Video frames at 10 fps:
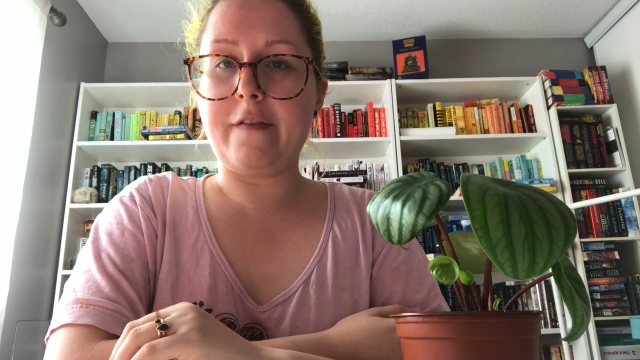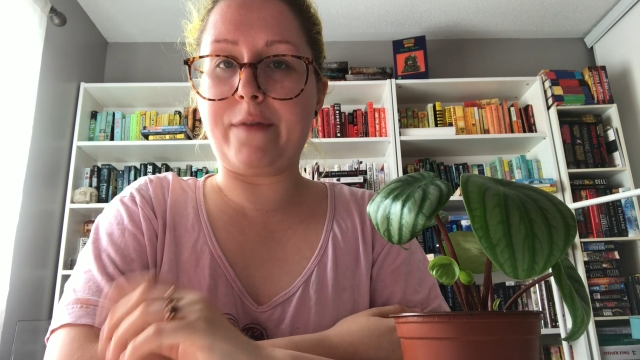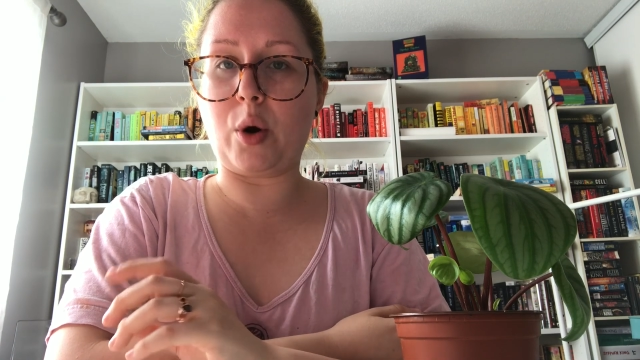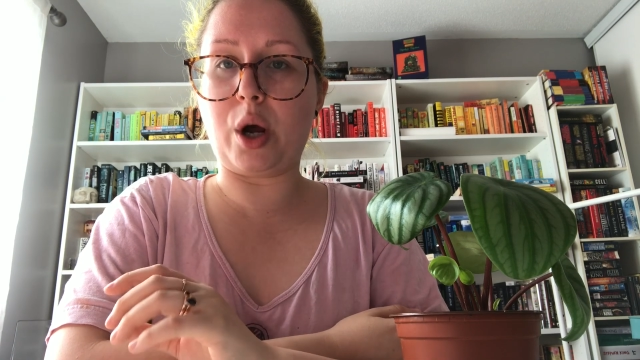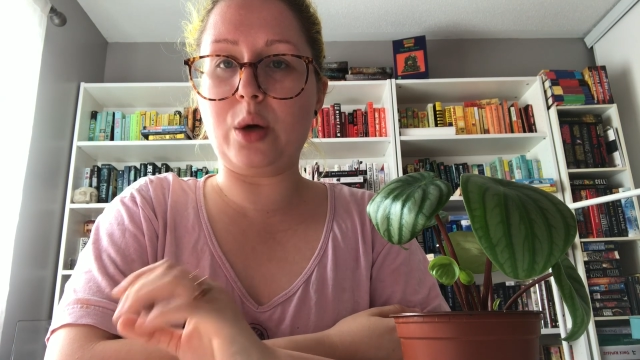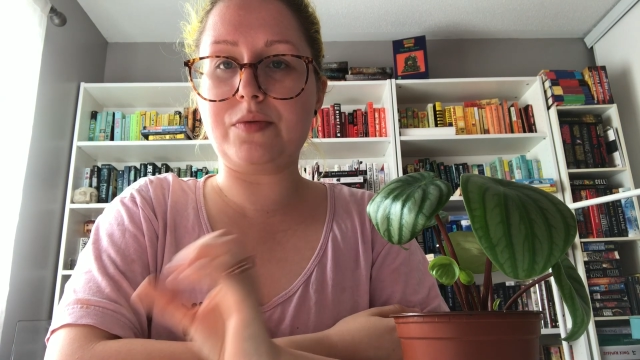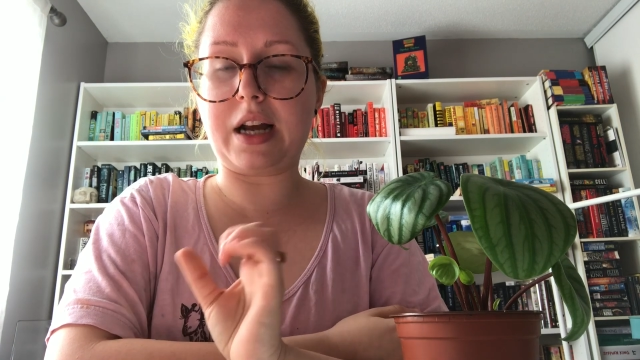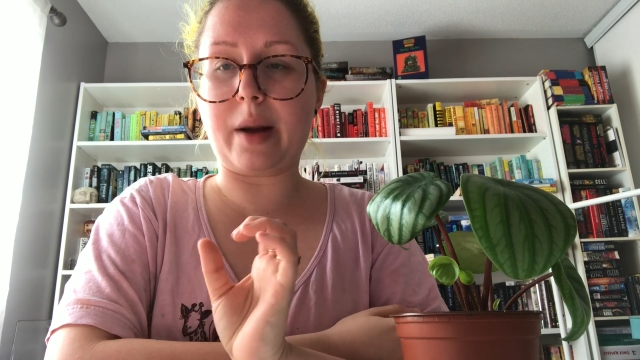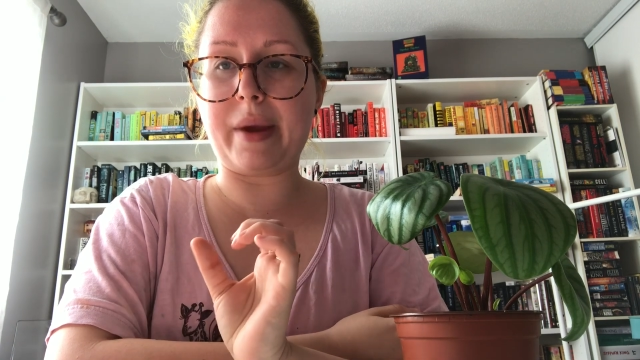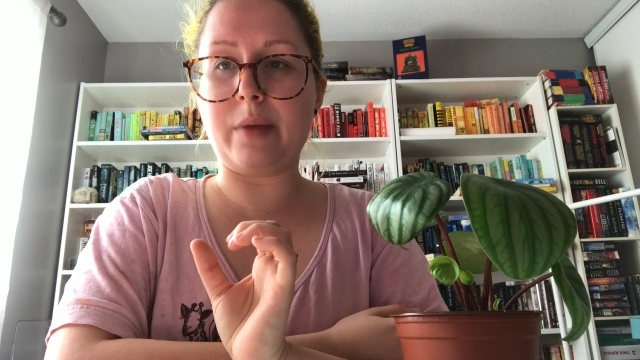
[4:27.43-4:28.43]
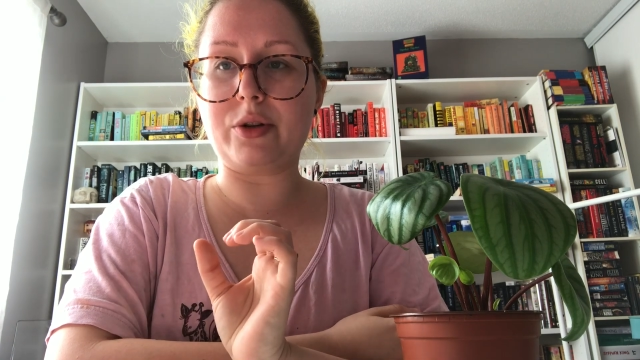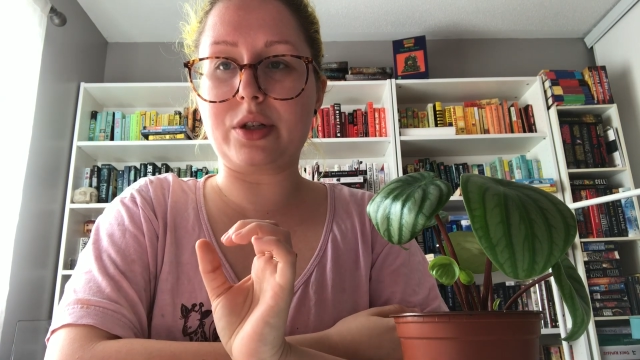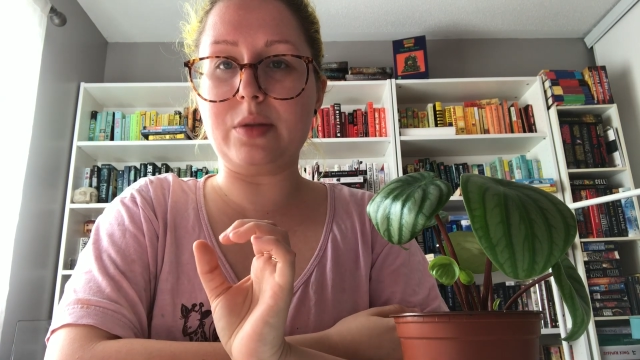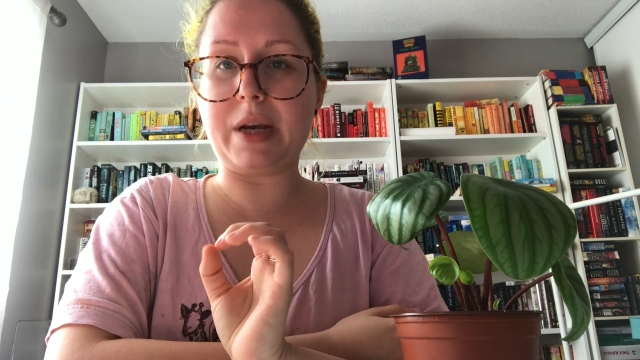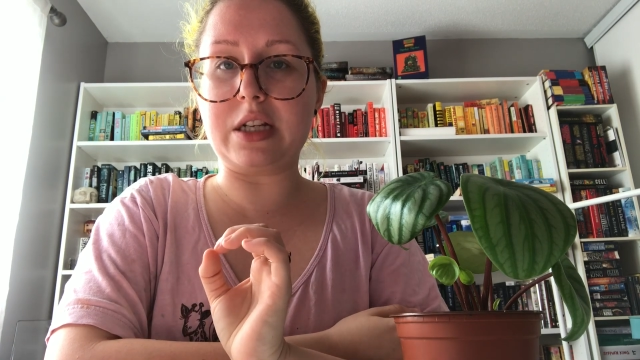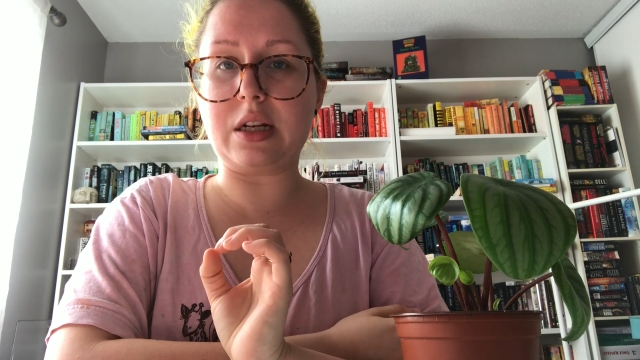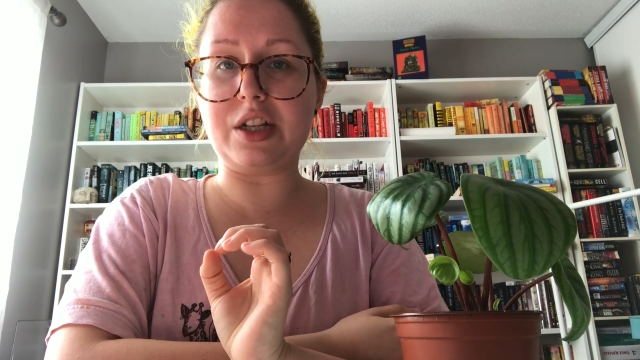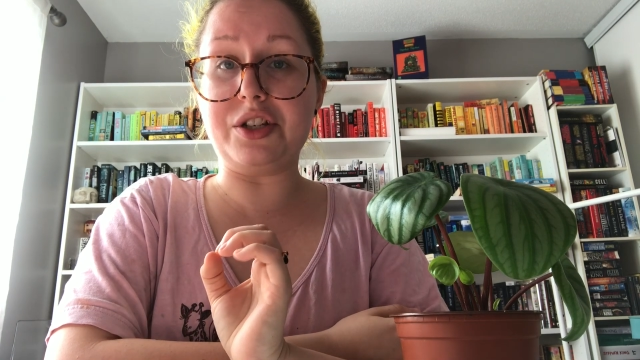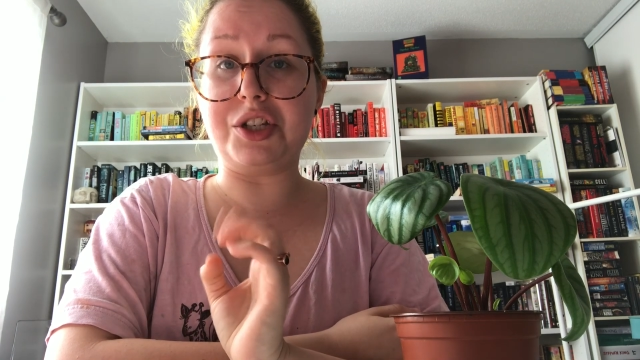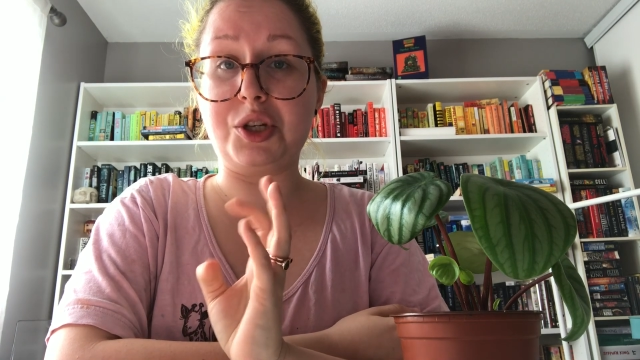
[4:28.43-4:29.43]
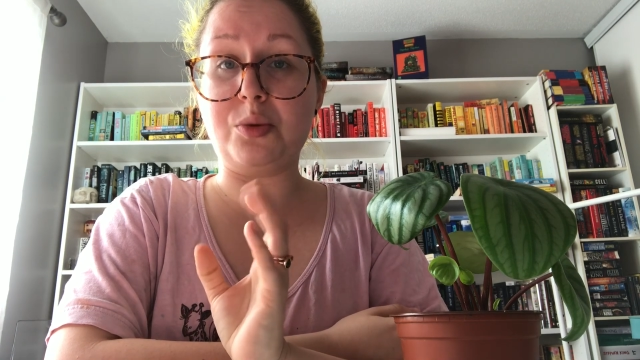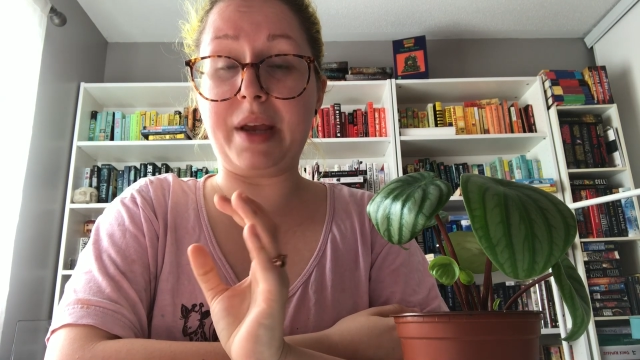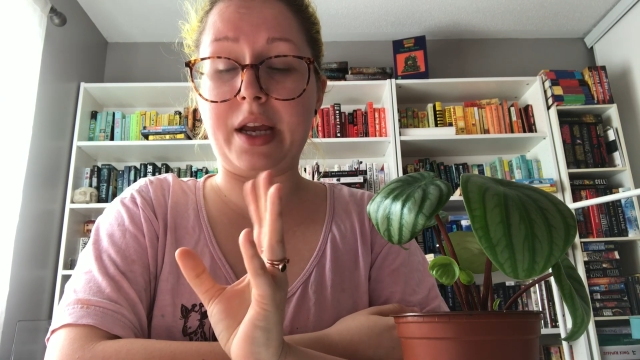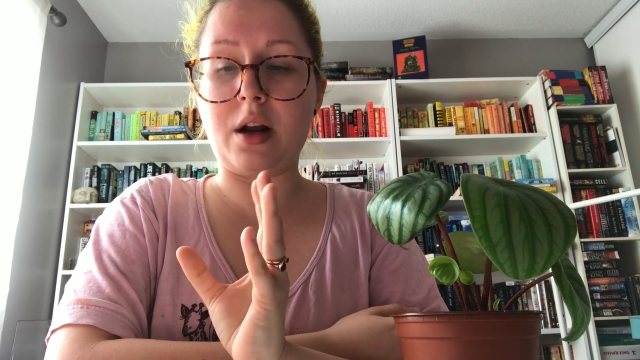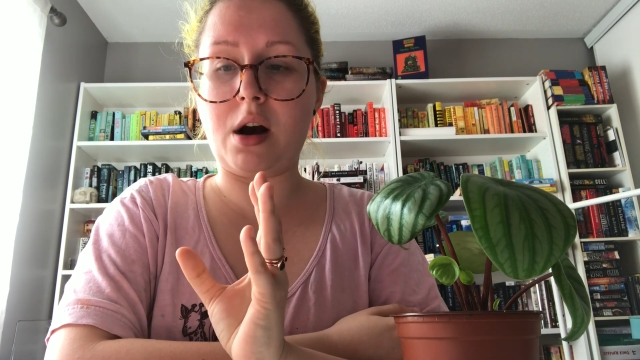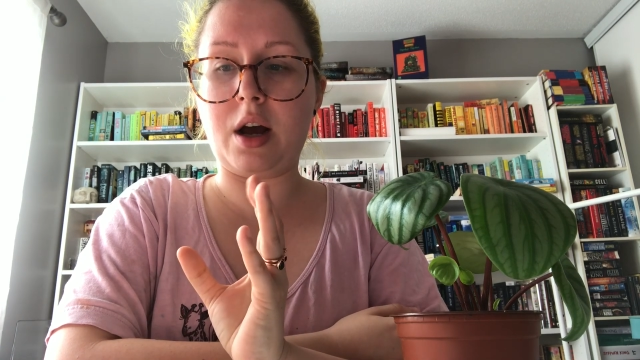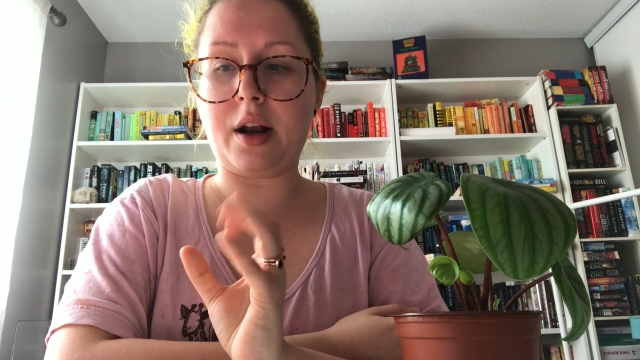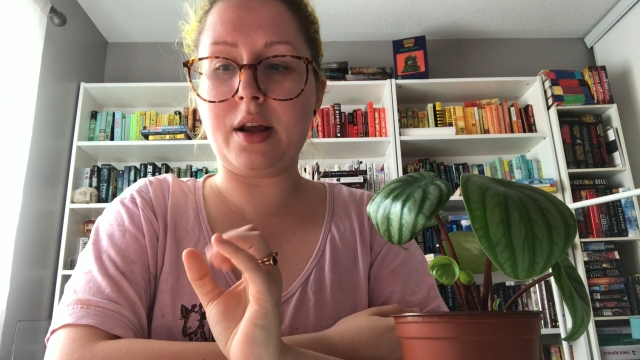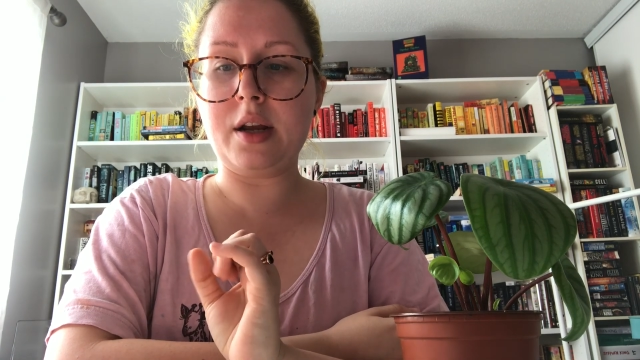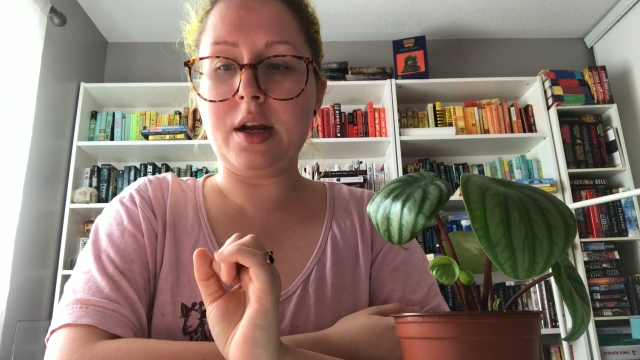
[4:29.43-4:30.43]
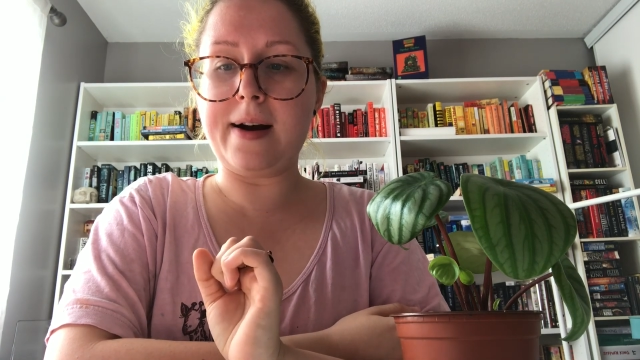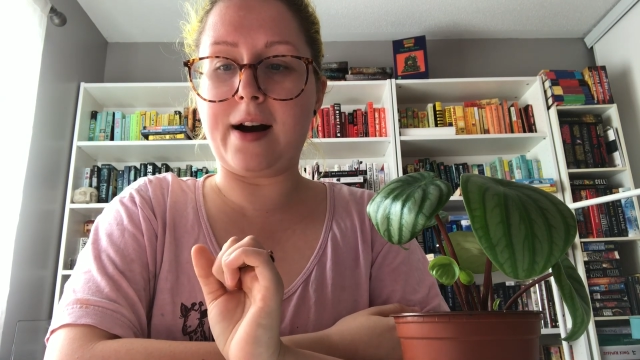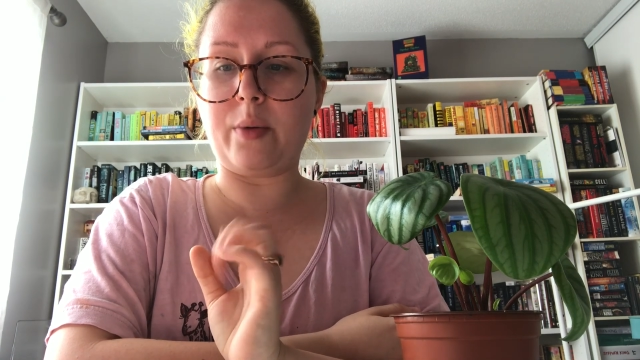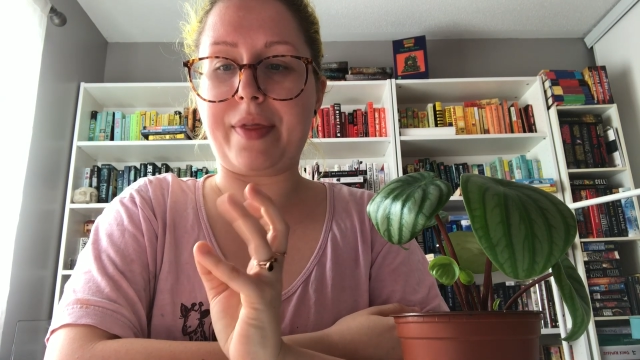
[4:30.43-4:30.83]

photo that I'm able to basically zoom in on uh,